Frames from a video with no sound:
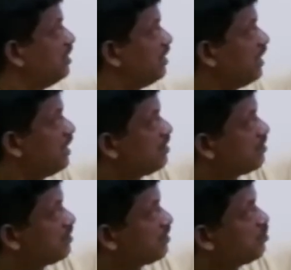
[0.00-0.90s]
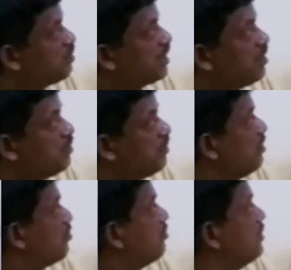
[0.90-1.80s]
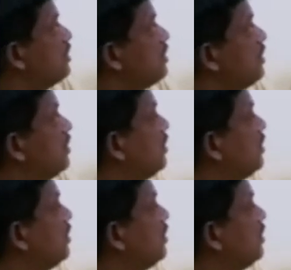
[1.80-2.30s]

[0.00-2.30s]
A intersection B can be found from here.